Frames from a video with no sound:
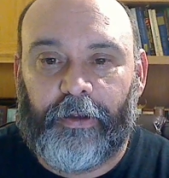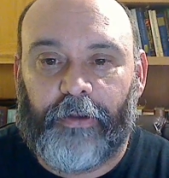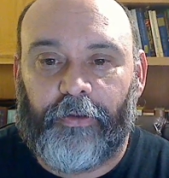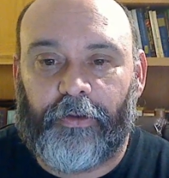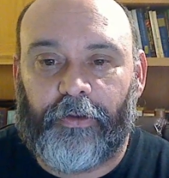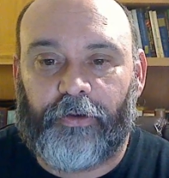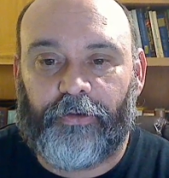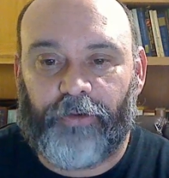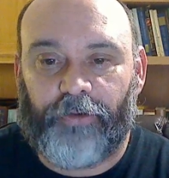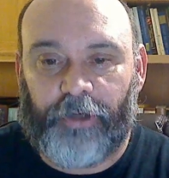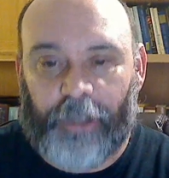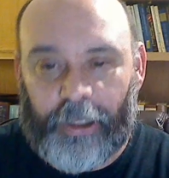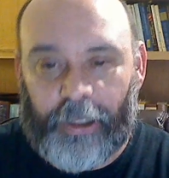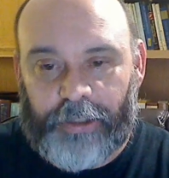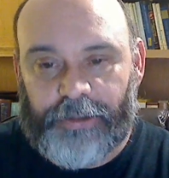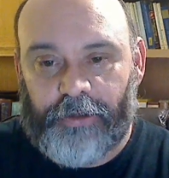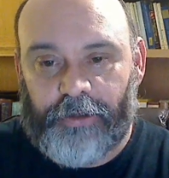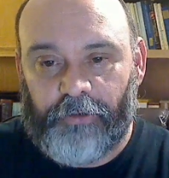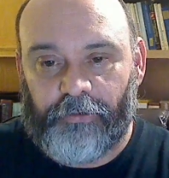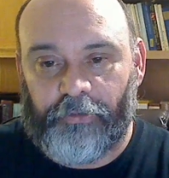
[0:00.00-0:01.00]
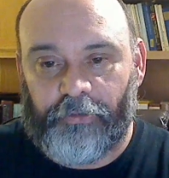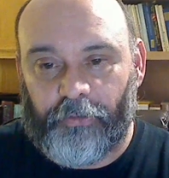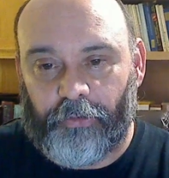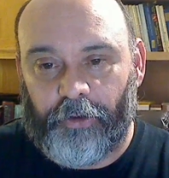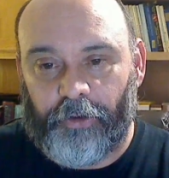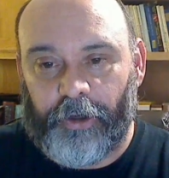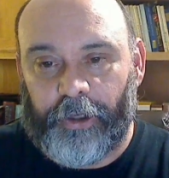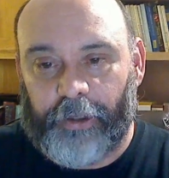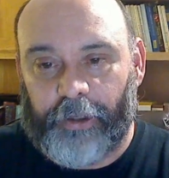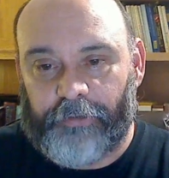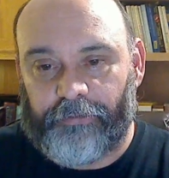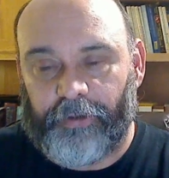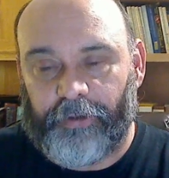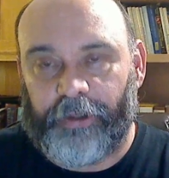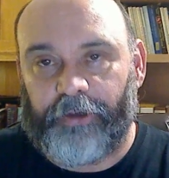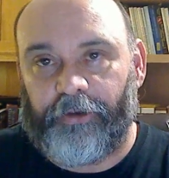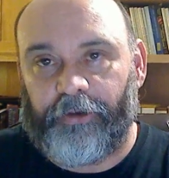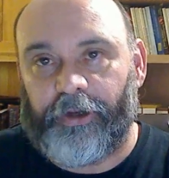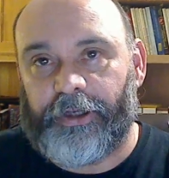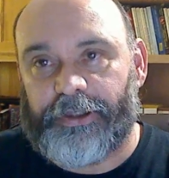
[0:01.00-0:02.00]
the creation story as
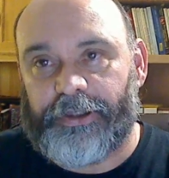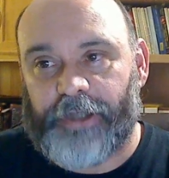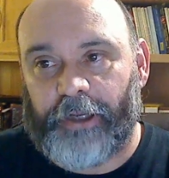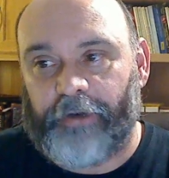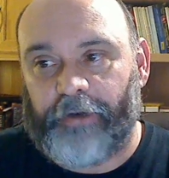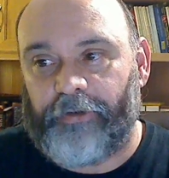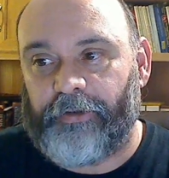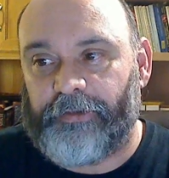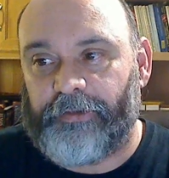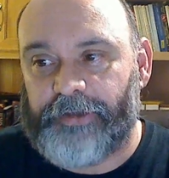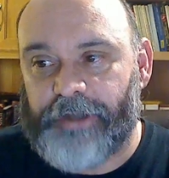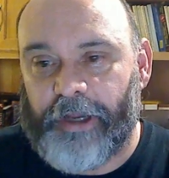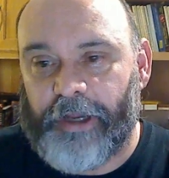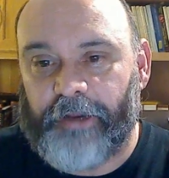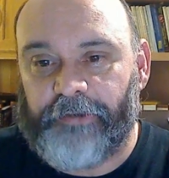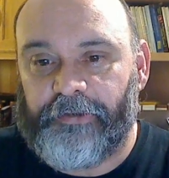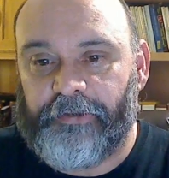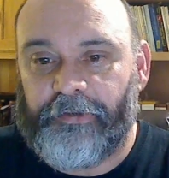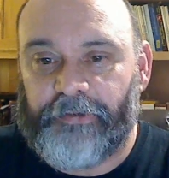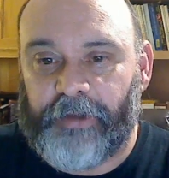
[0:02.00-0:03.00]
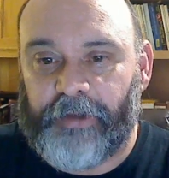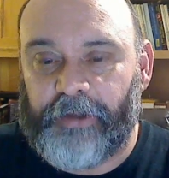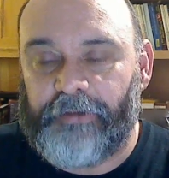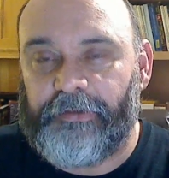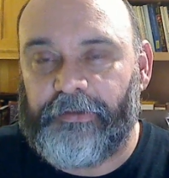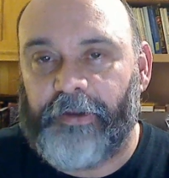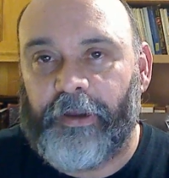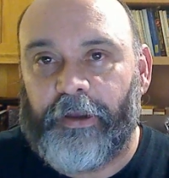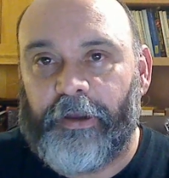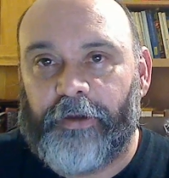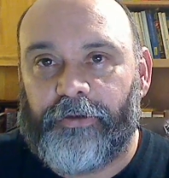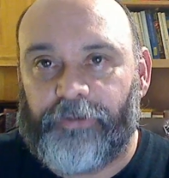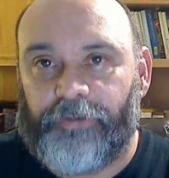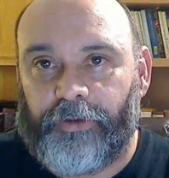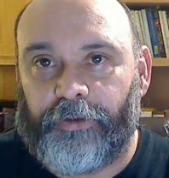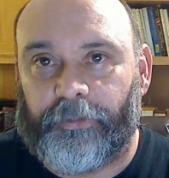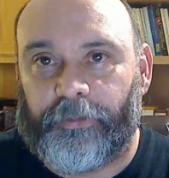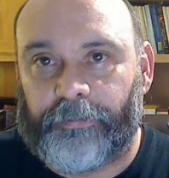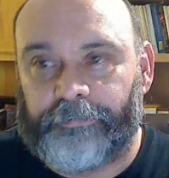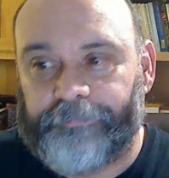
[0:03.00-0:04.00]
rendered in Genesis is
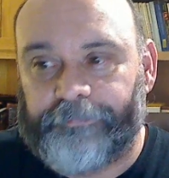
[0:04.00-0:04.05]
true.